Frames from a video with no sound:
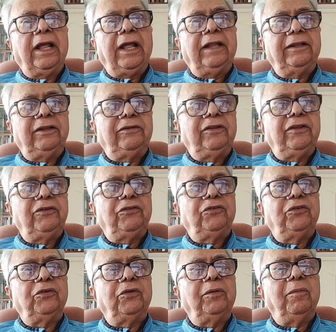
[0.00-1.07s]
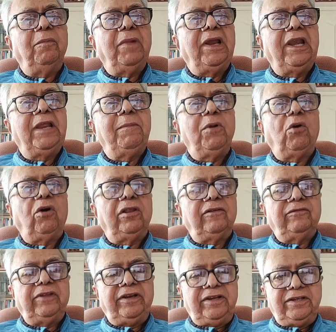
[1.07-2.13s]
This is mainly because
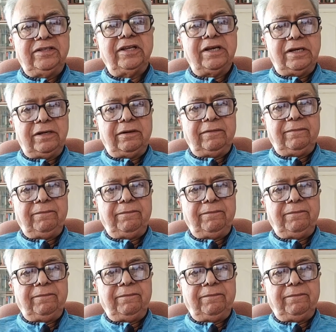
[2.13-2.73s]
of the reason